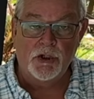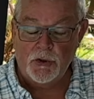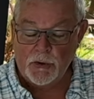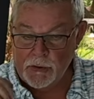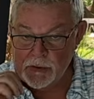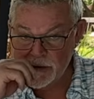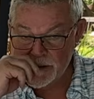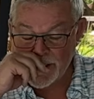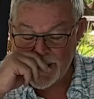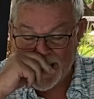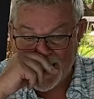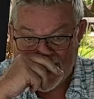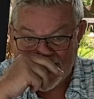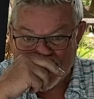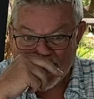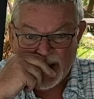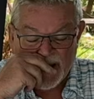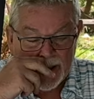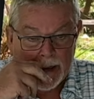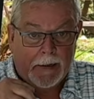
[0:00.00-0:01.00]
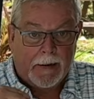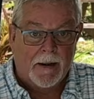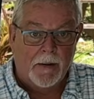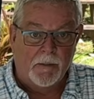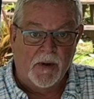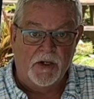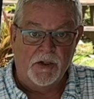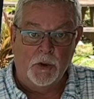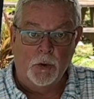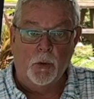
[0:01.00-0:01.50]
use that,
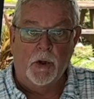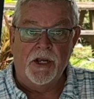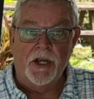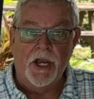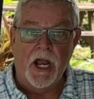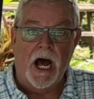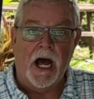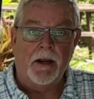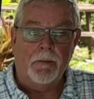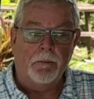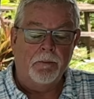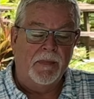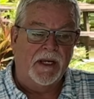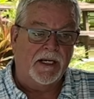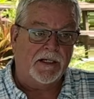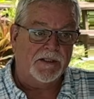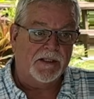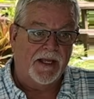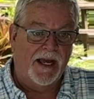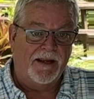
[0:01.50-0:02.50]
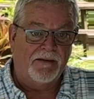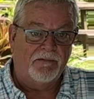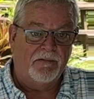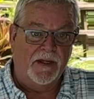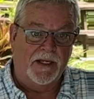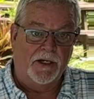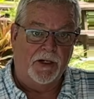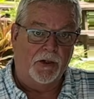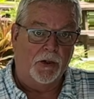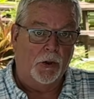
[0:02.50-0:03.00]
but you would not mix that
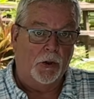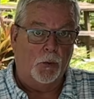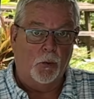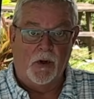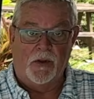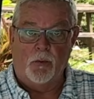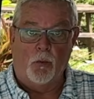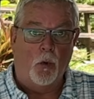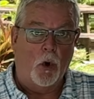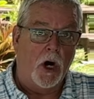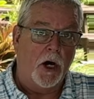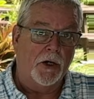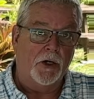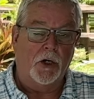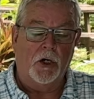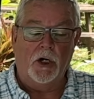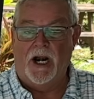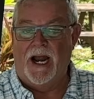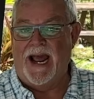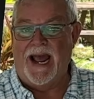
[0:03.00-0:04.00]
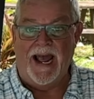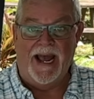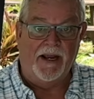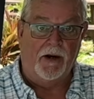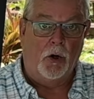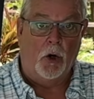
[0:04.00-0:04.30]
vinegar with water at